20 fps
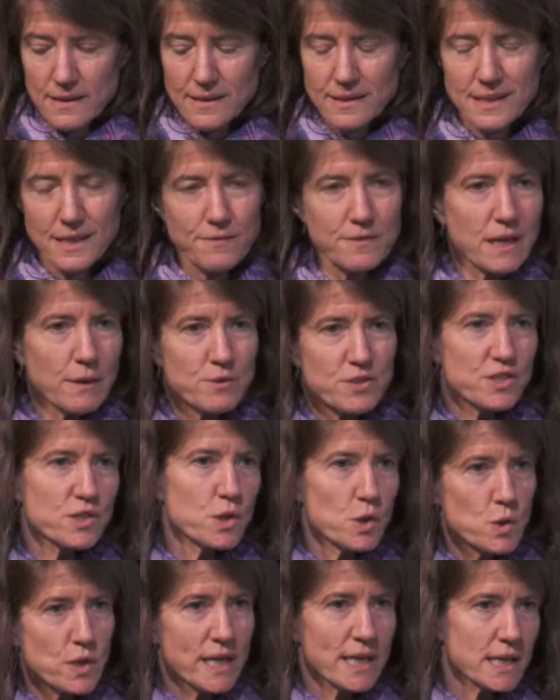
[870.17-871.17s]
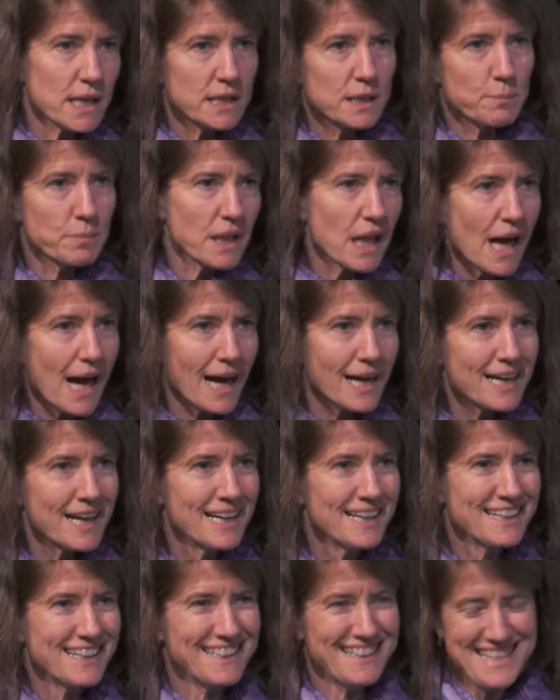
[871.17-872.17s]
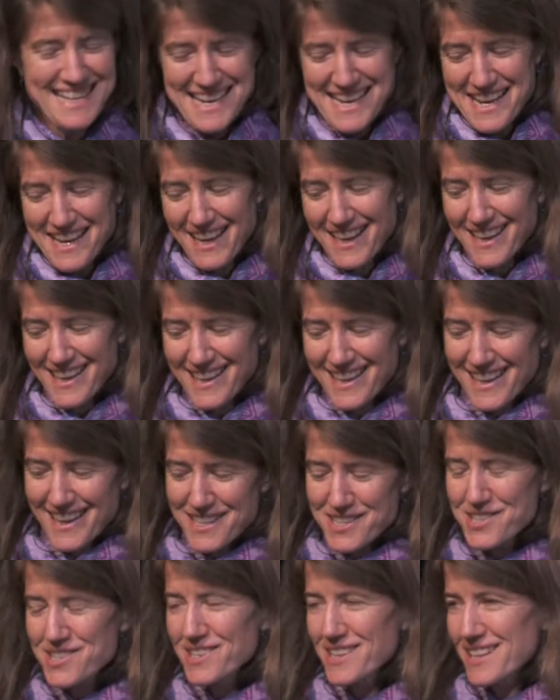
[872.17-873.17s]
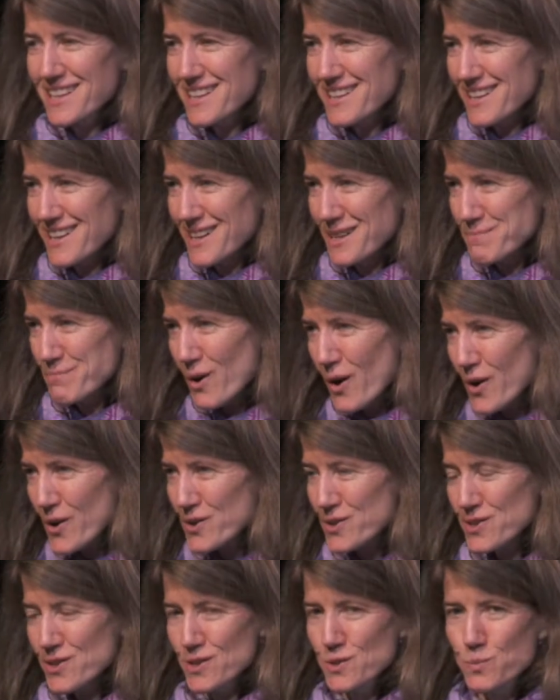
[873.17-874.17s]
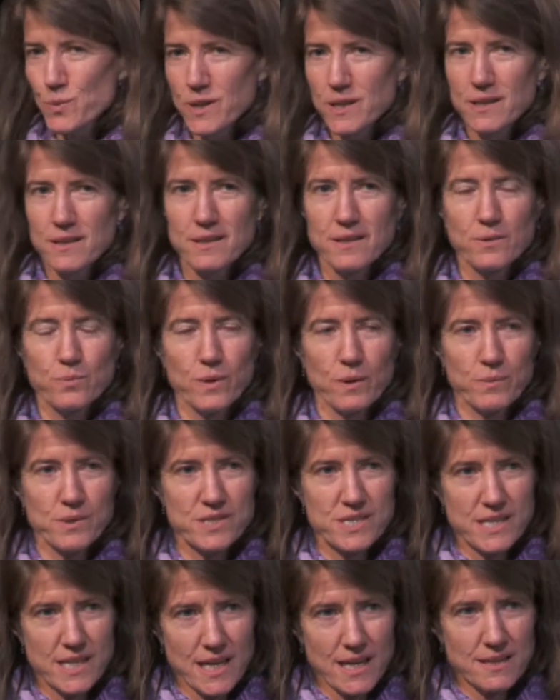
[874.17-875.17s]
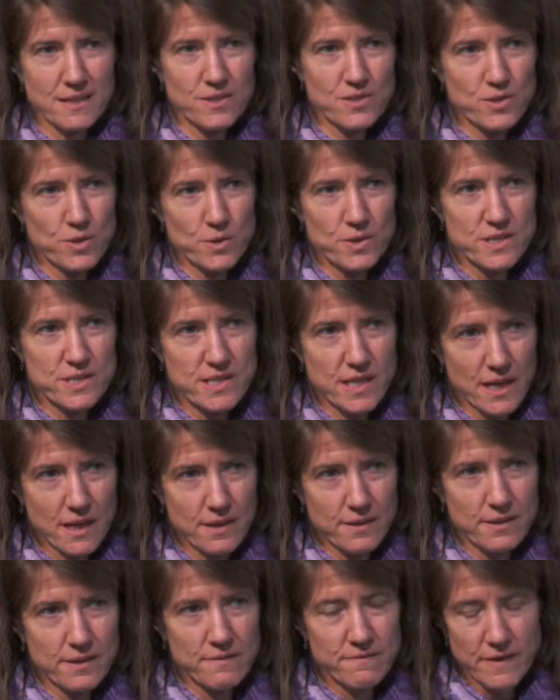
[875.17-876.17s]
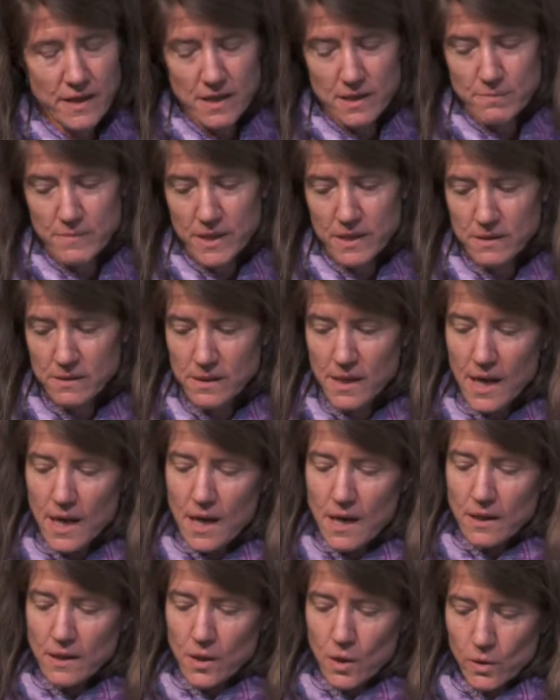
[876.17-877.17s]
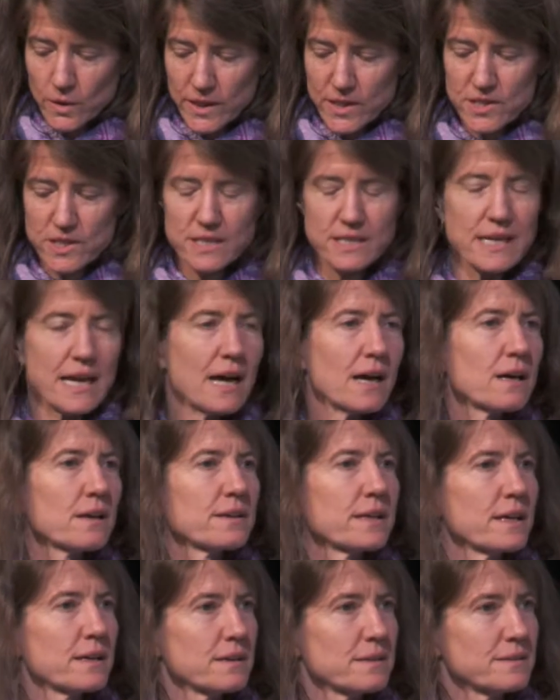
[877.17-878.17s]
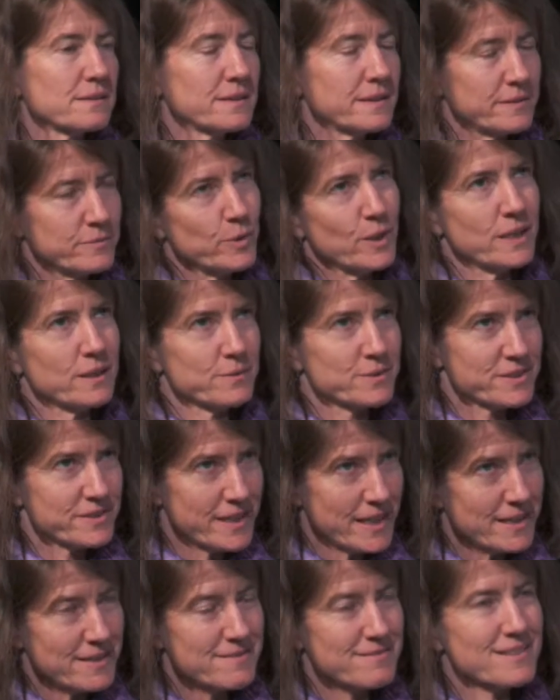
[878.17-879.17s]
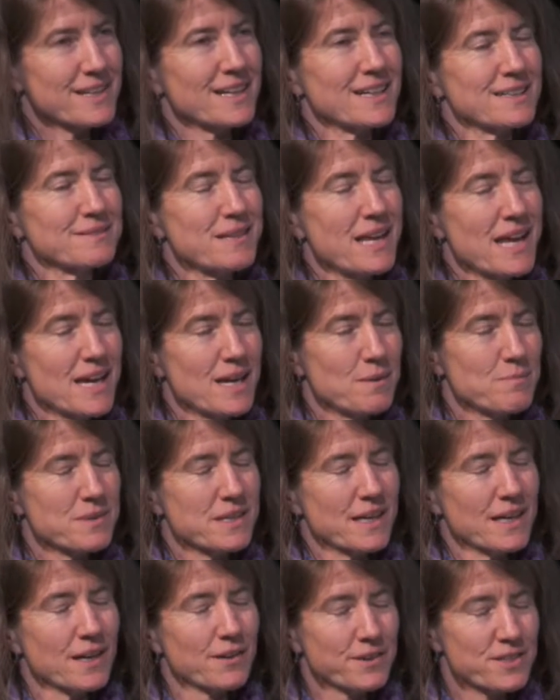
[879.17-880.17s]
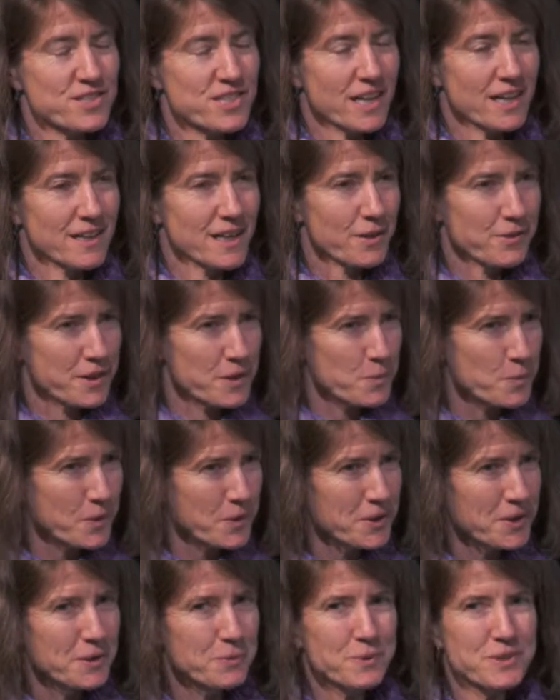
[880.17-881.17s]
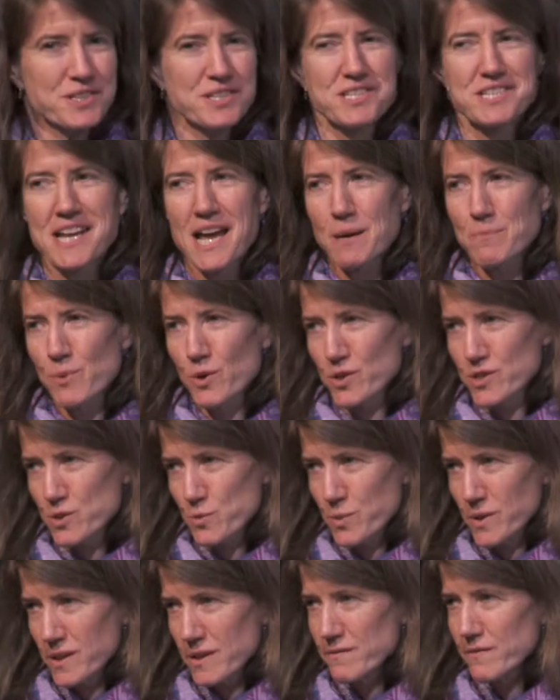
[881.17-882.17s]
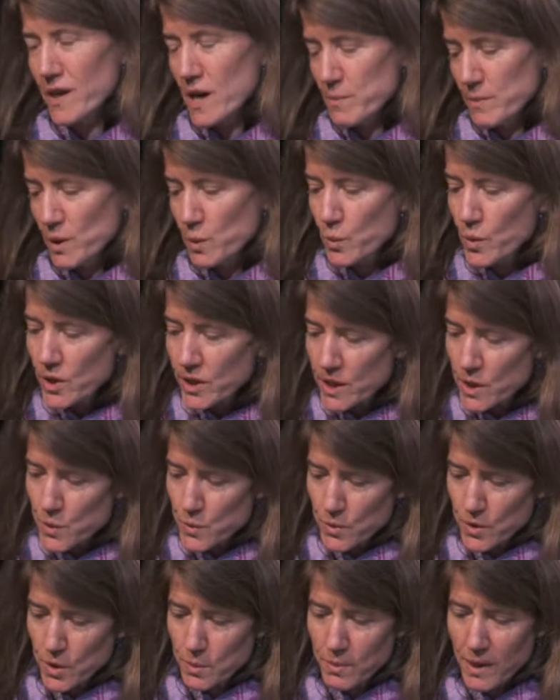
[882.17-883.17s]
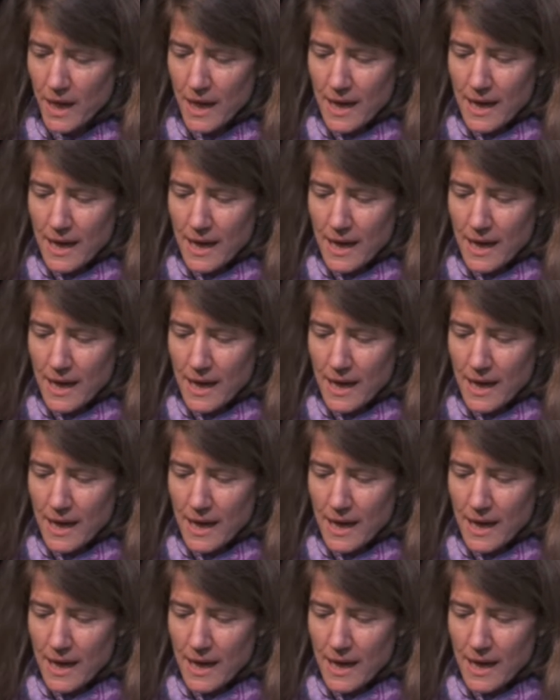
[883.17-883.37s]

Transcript: given I was the new kid on the block, I actually partnered with what was then the Children's Health Environmental Coalition, now that, it was then named the Healthy Child, Healthy World, which is now merged with Environmental Working Group.